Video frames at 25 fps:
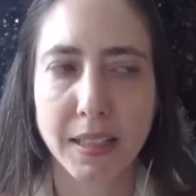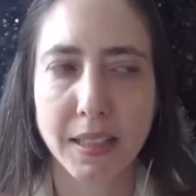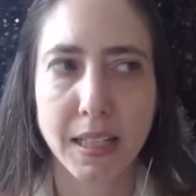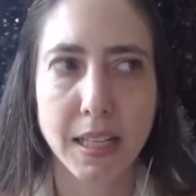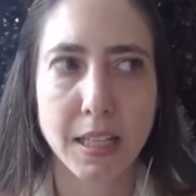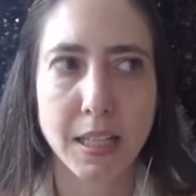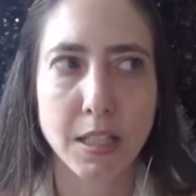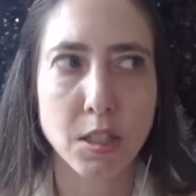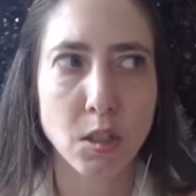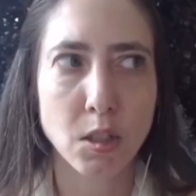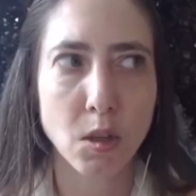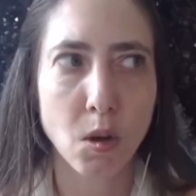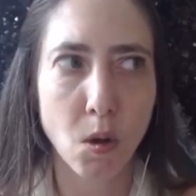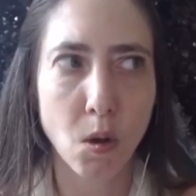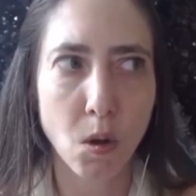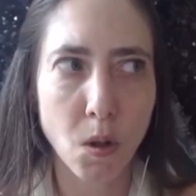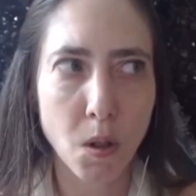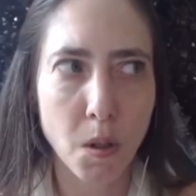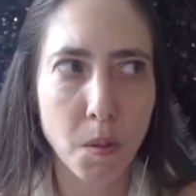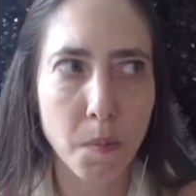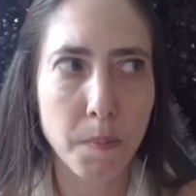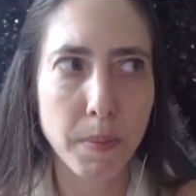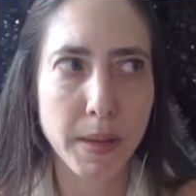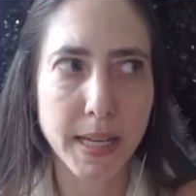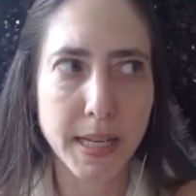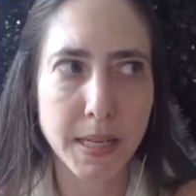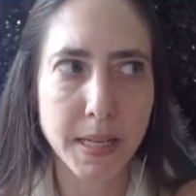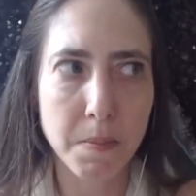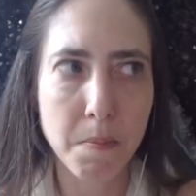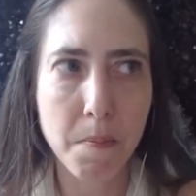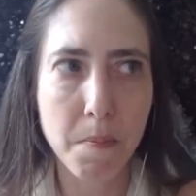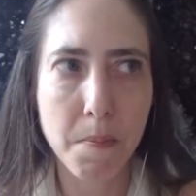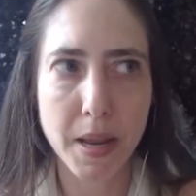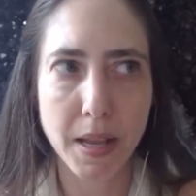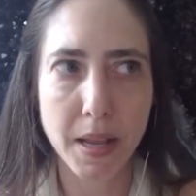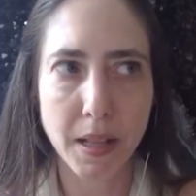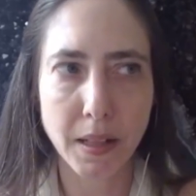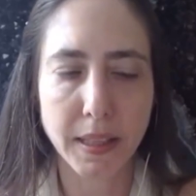It's all been
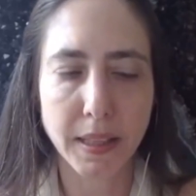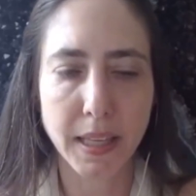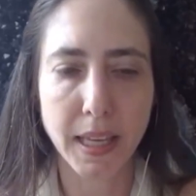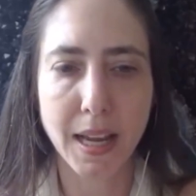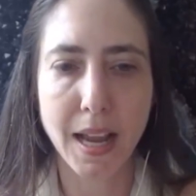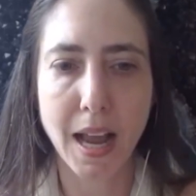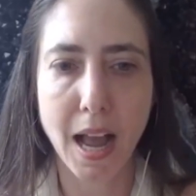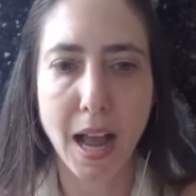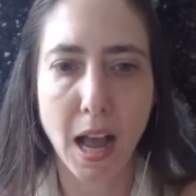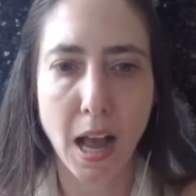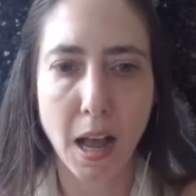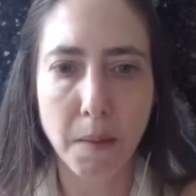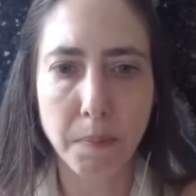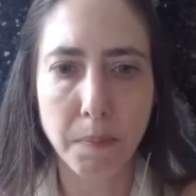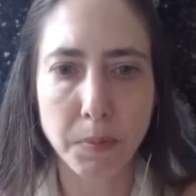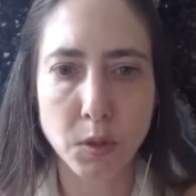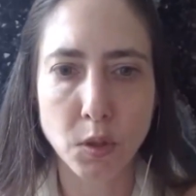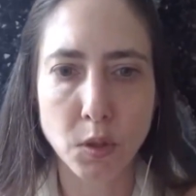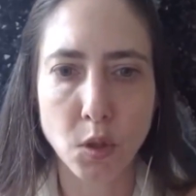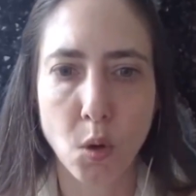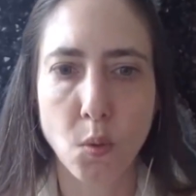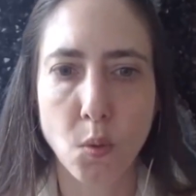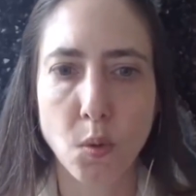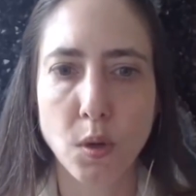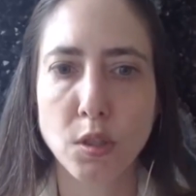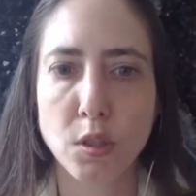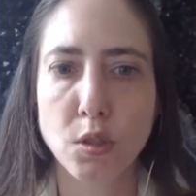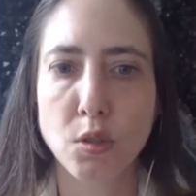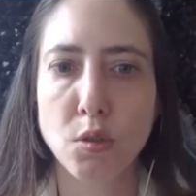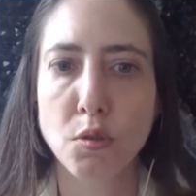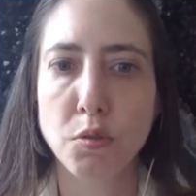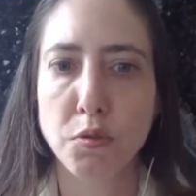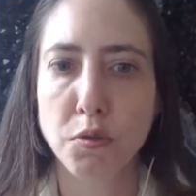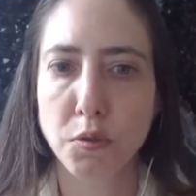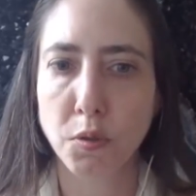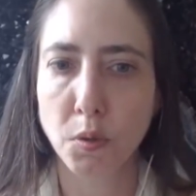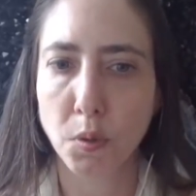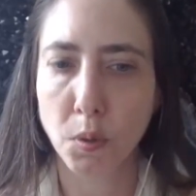building up towards
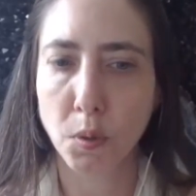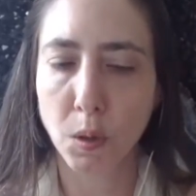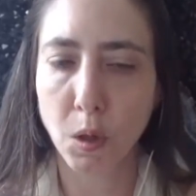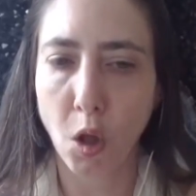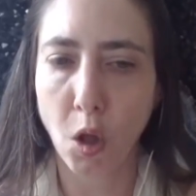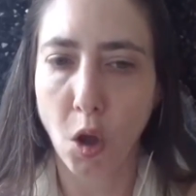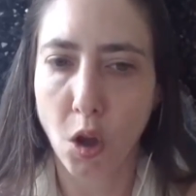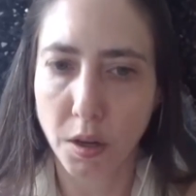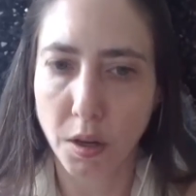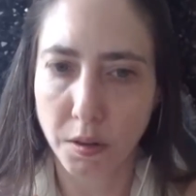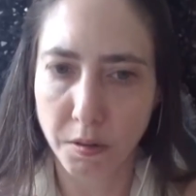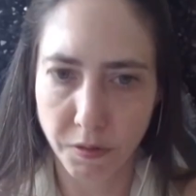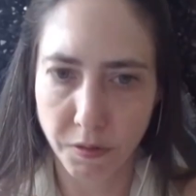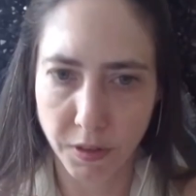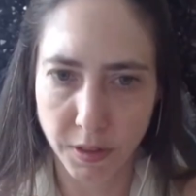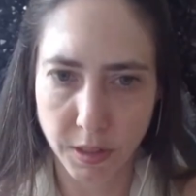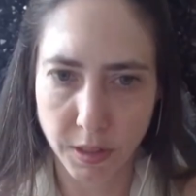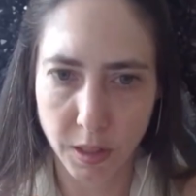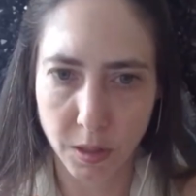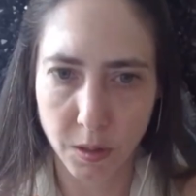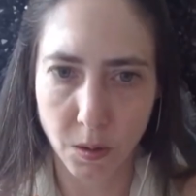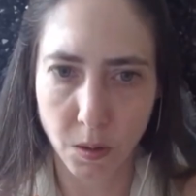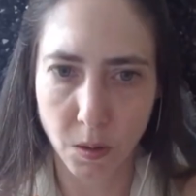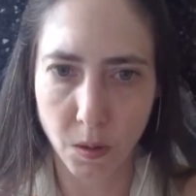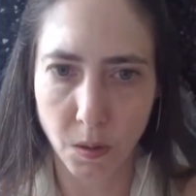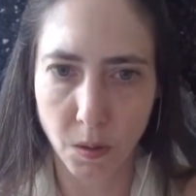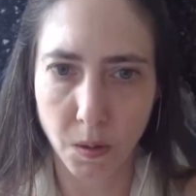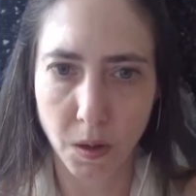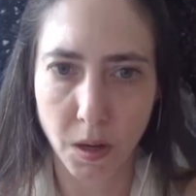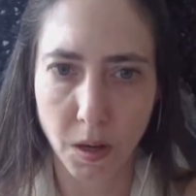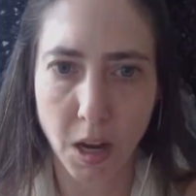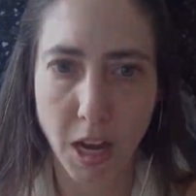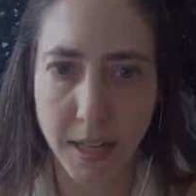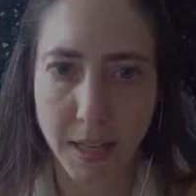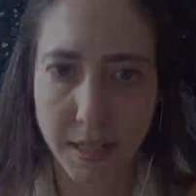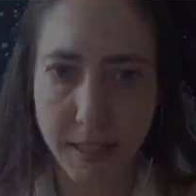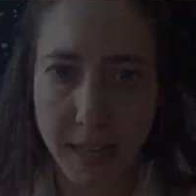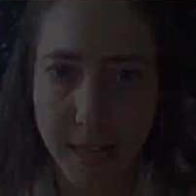full-on physical
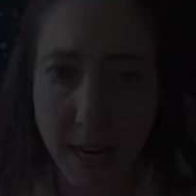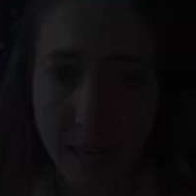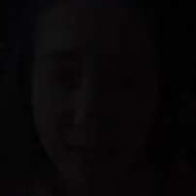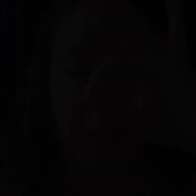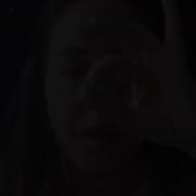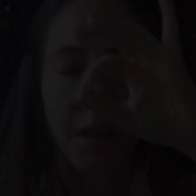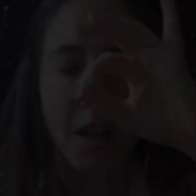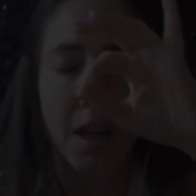contact.